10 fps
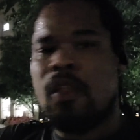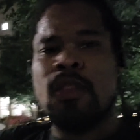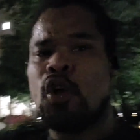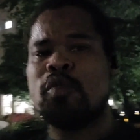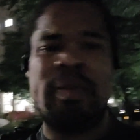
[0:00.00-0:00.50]

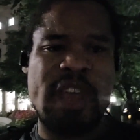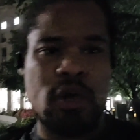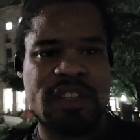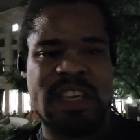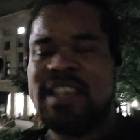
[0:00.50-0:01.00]
those
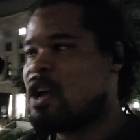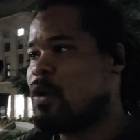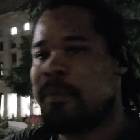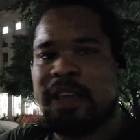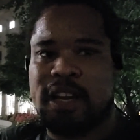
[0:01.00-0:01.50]
POCs that
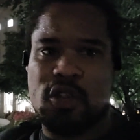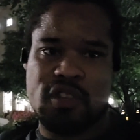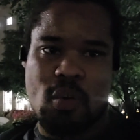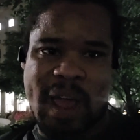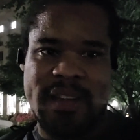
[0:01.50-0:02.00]
want to be
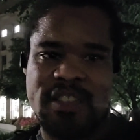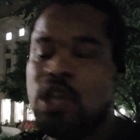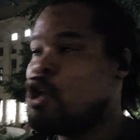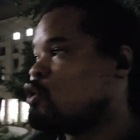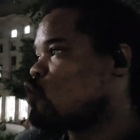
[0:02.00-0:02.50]
closer to whiteness,
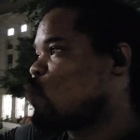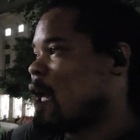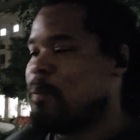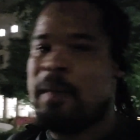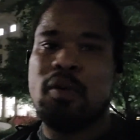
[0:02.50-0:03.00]
those
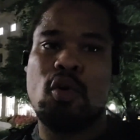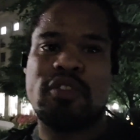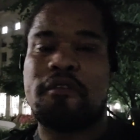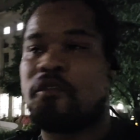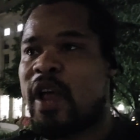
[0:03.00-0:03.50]
white people who's
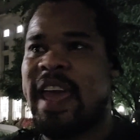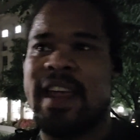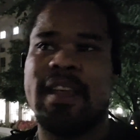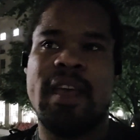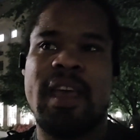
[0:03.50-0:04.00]

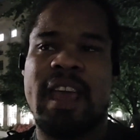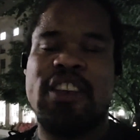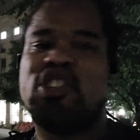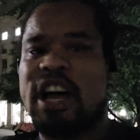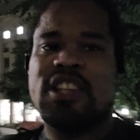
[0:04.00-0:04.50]
afraid
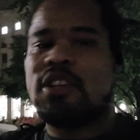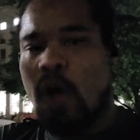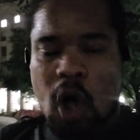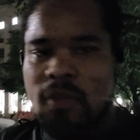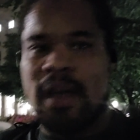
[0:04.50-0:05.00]
and jealous of
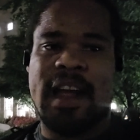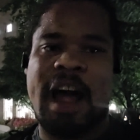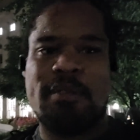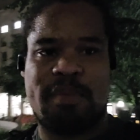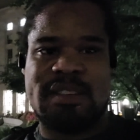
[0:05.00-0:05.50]
all the
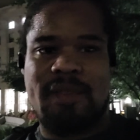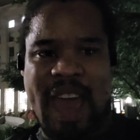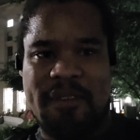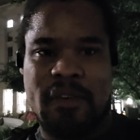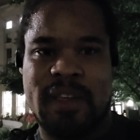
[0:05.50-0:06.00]
accomplishments of
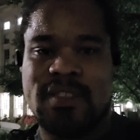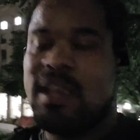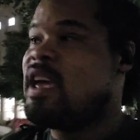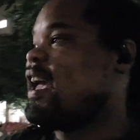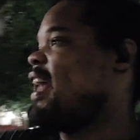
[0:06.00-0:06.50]
Africans
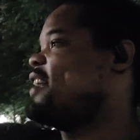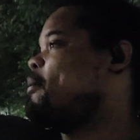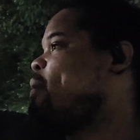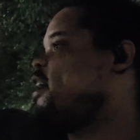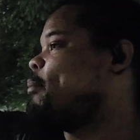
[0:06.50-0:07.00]
and had to
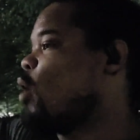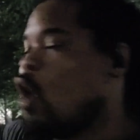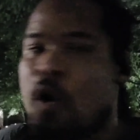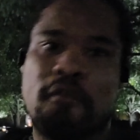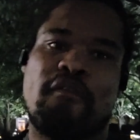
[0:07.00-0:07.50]
make up a
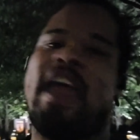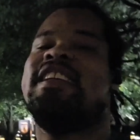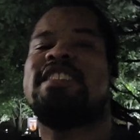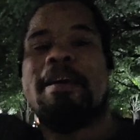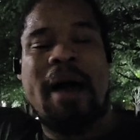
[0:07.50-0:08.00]
whole
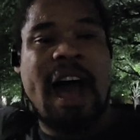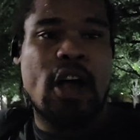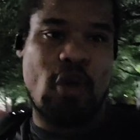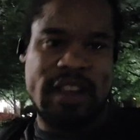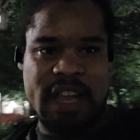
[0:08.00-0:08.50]
fantasy about how
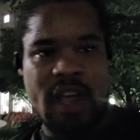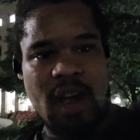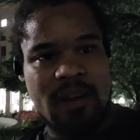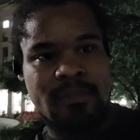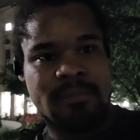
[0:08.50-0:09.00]
great they are,
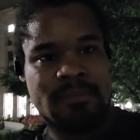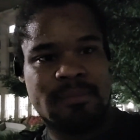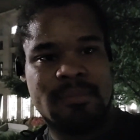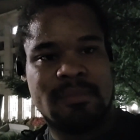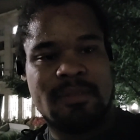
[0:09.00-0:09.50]

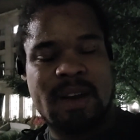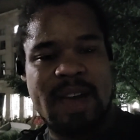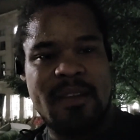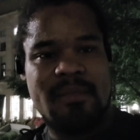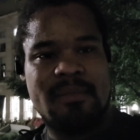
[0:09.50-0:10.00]
right?